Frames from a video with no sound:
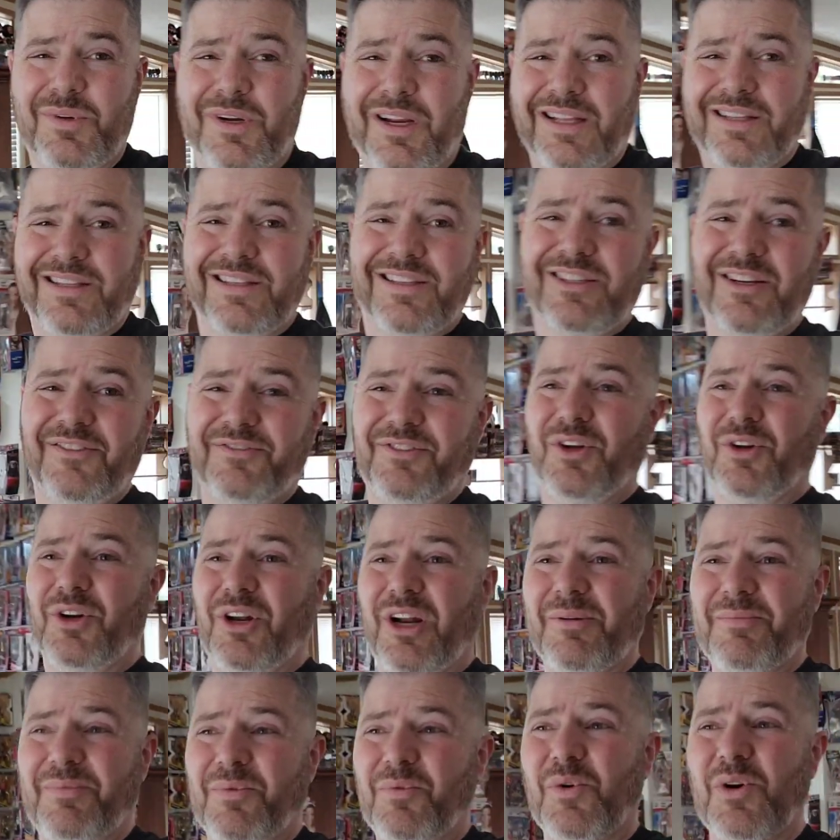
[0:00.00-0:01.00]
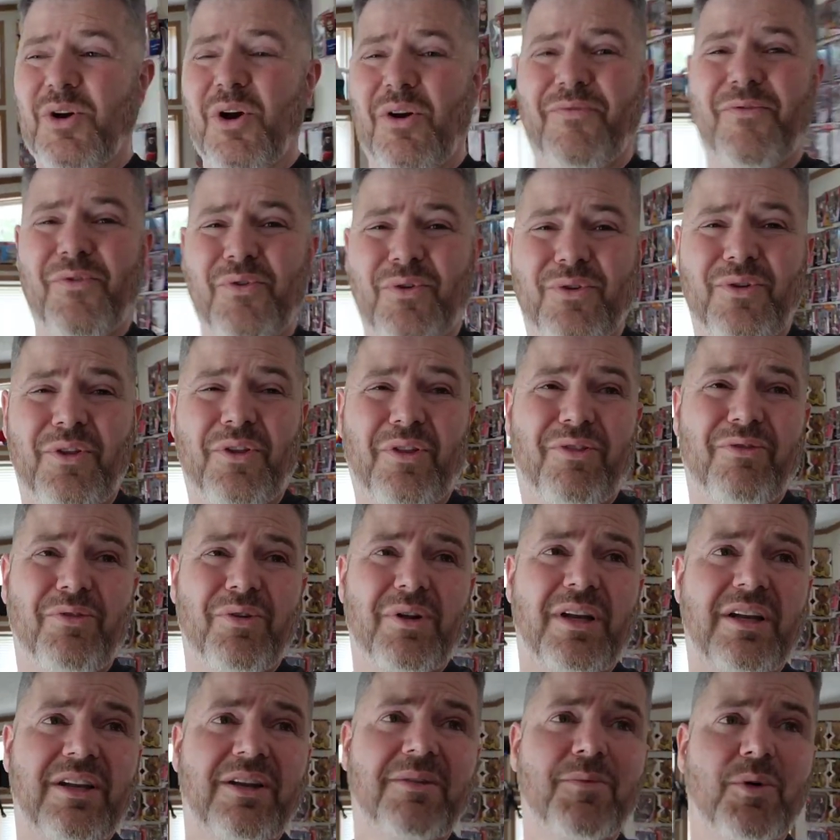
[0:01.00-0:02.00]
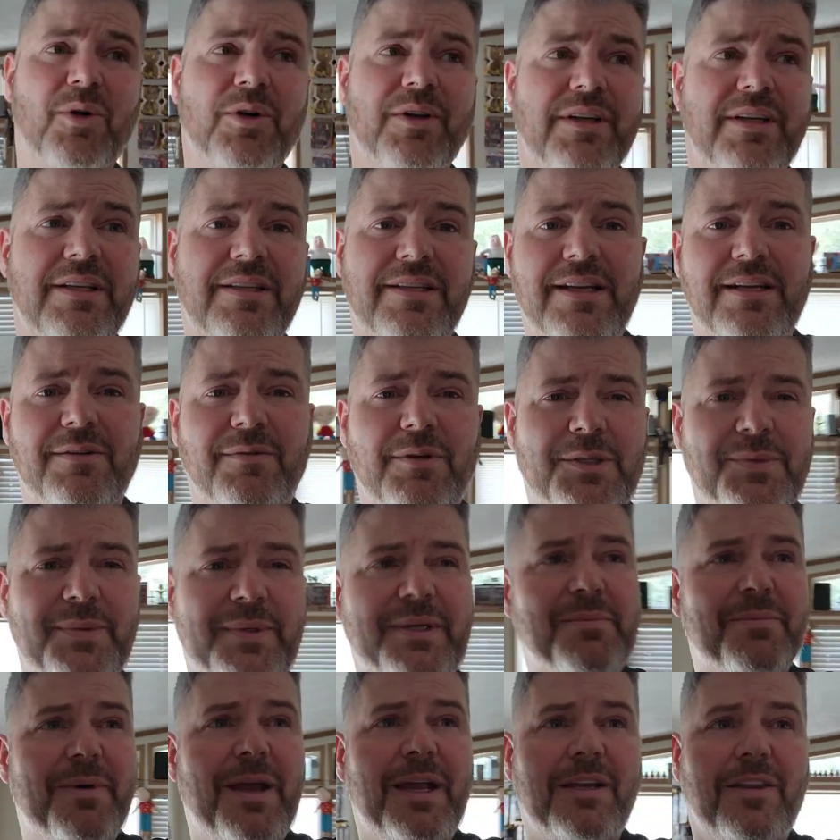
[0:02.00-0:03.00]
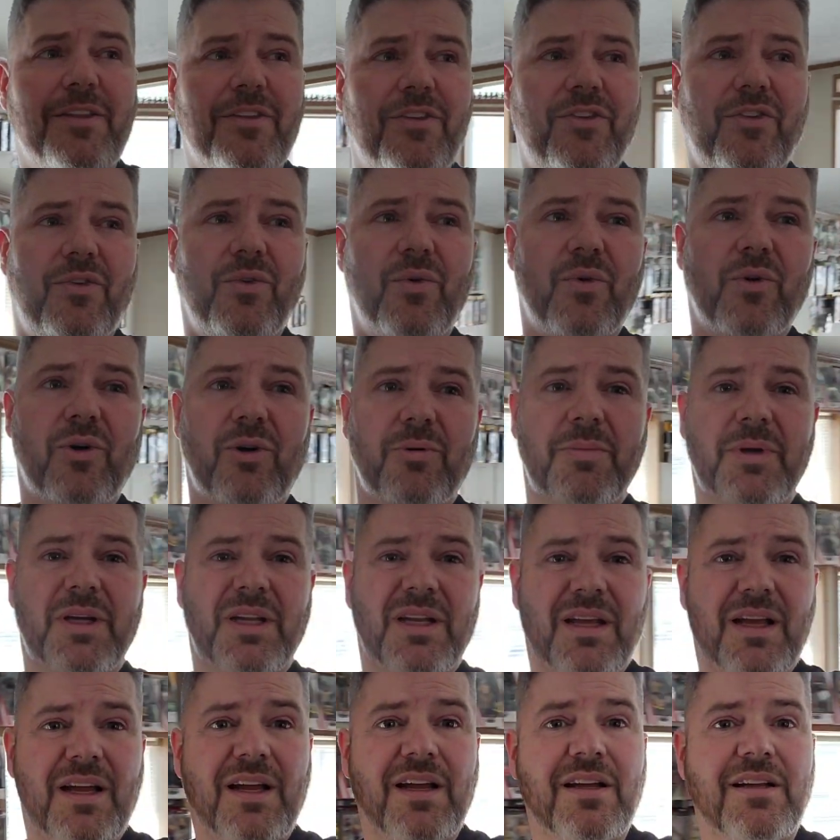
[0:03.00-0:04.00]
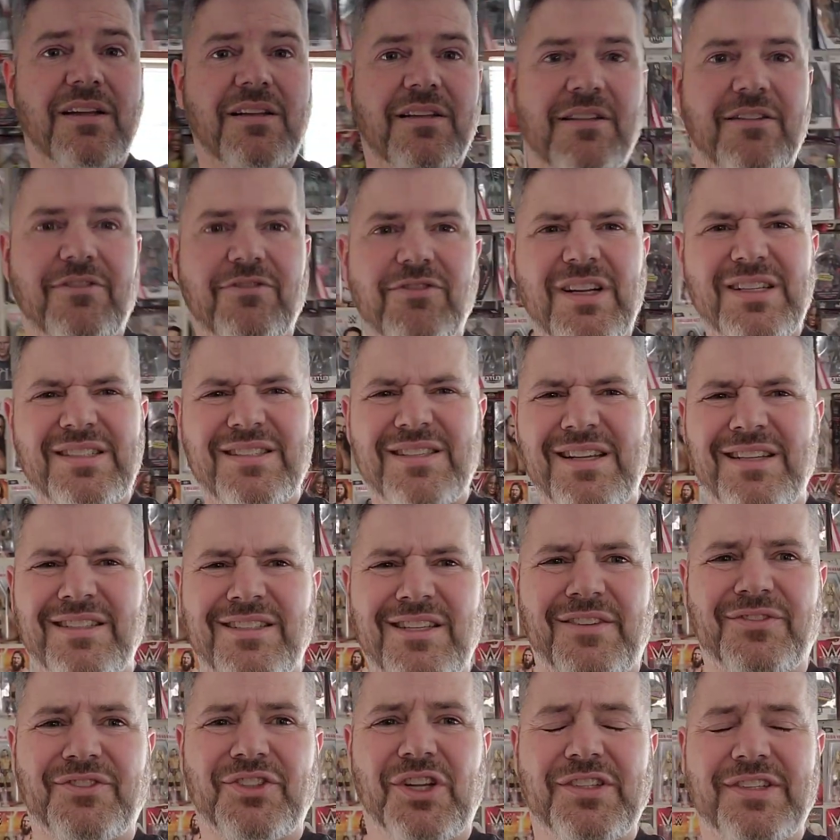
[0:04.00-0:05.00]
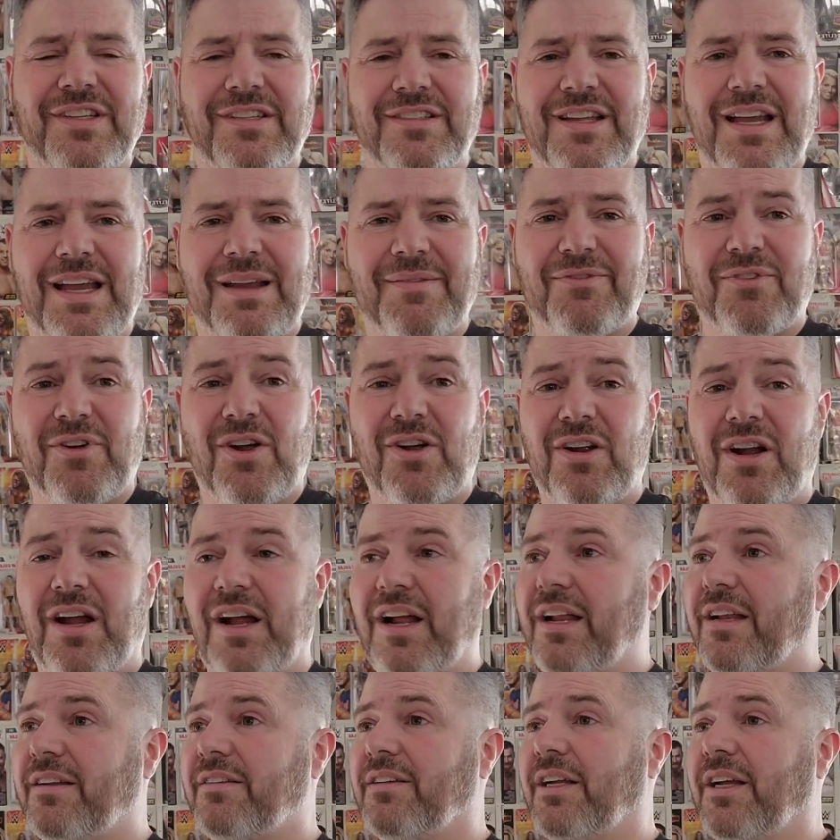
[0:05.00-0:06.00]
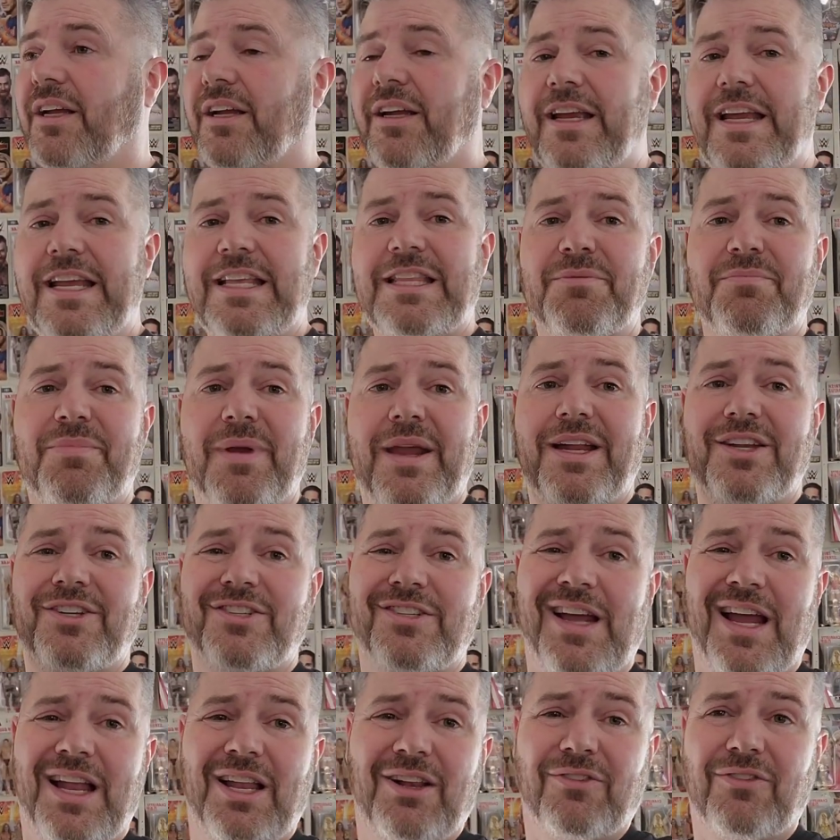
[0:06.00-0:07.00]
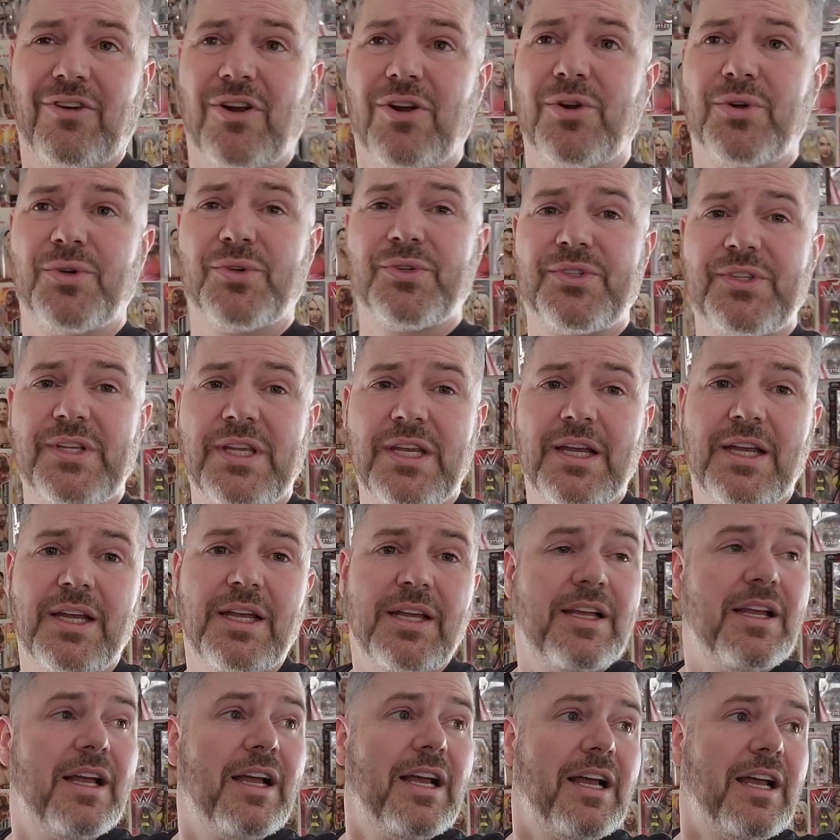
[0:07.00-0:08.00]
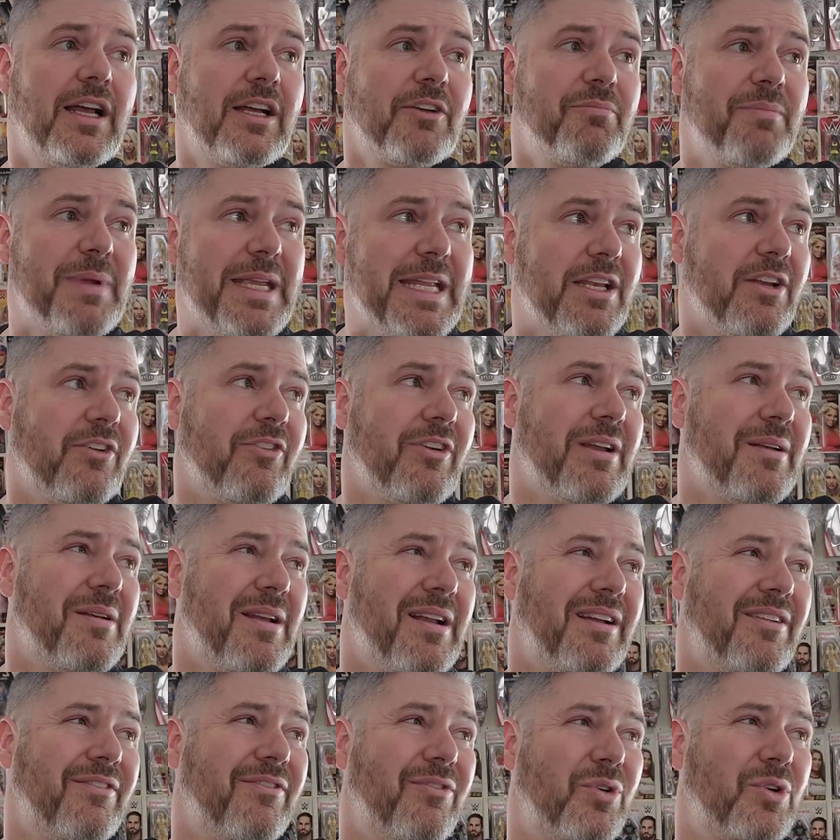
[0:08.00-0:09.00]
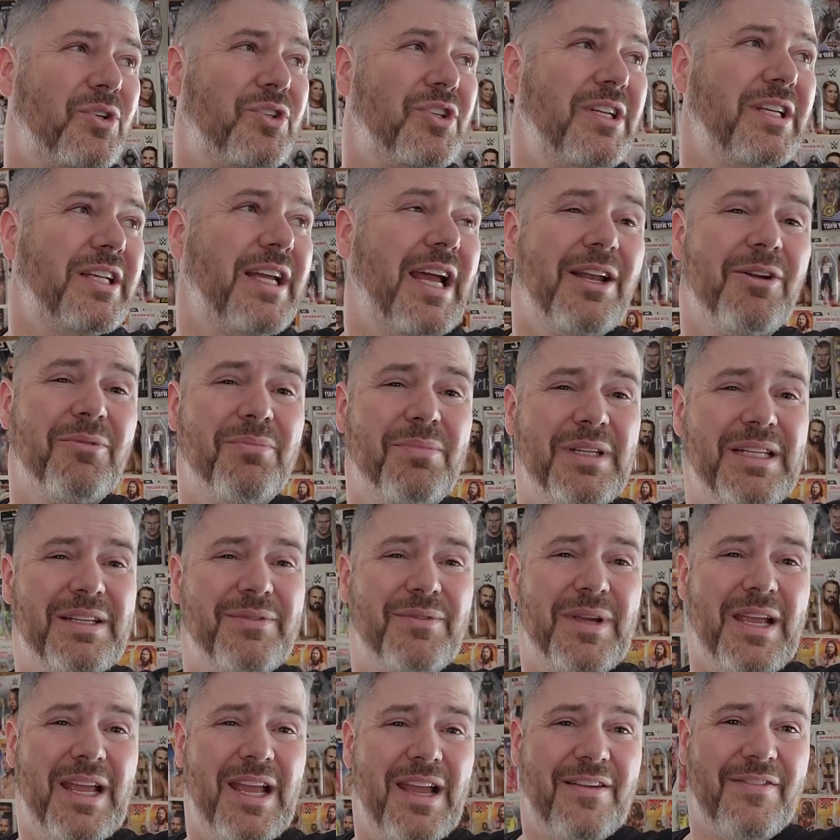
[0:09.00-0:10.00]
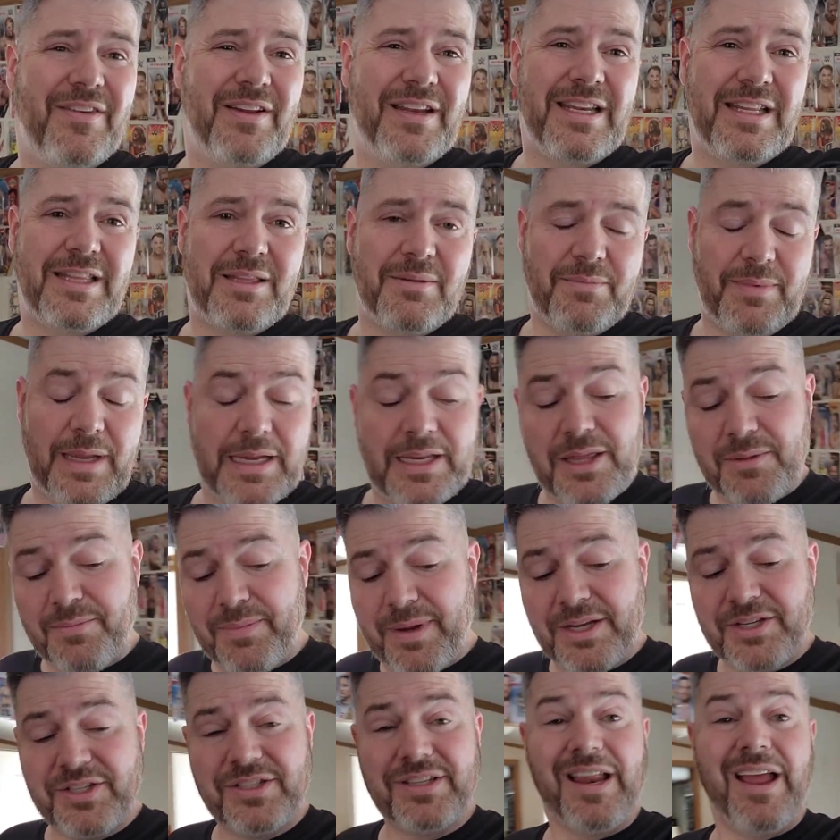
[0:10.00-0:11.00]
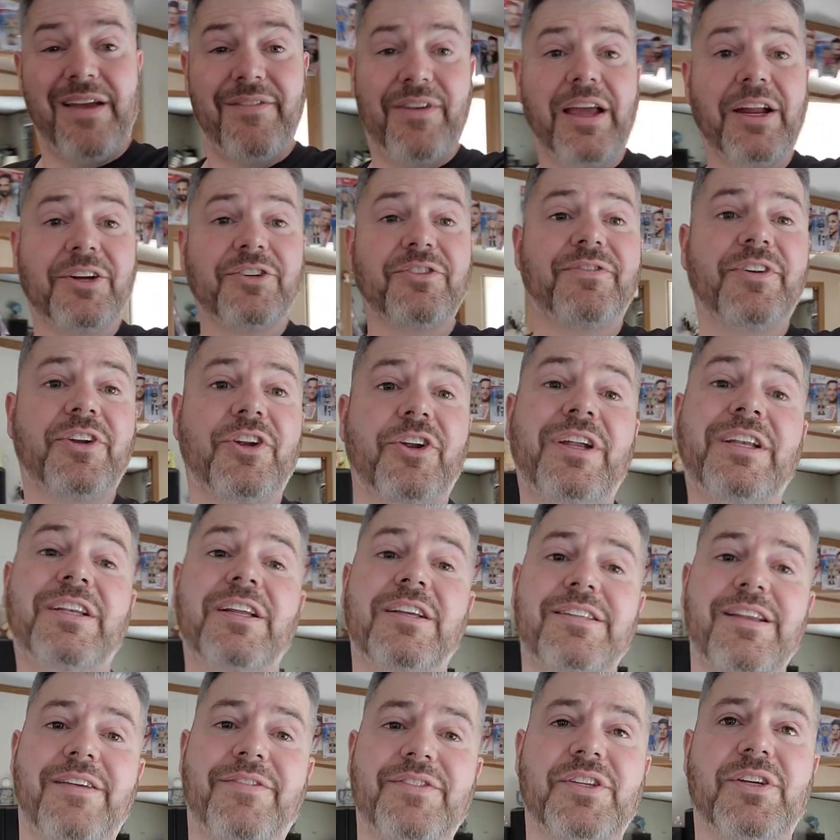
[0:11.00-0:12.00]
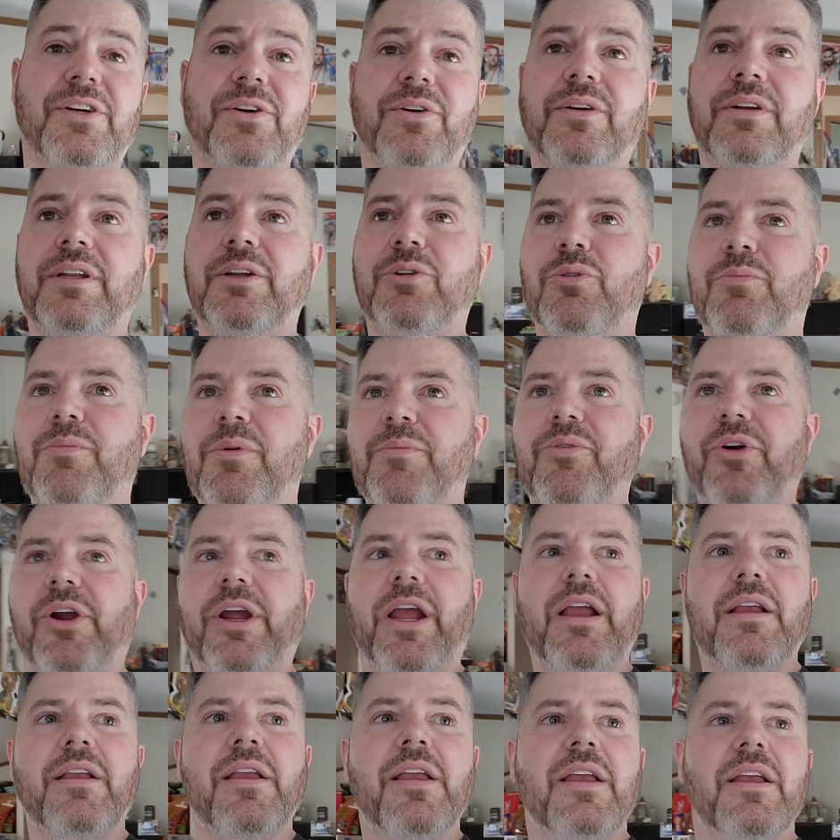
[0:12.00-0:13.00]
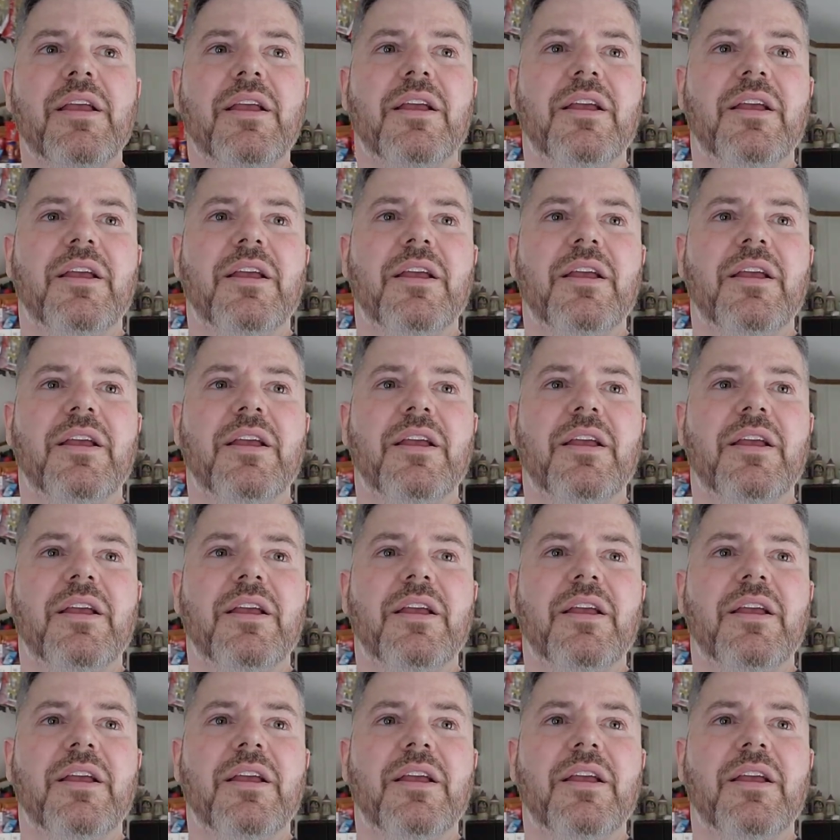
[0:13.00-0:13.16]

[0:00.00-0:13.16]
We're gonna get the stuff loaded up, but we'll go for, through it in a little more detail once we get back to the store. But uh, wrestling stuff, just in time for our uh, Ethan Page, Nyla Rose uh, meet and greet. Unfortunately, I don't believe we have an Ethan. Ethan Page doesn't have an action figure. He does have his own. He will be bringing.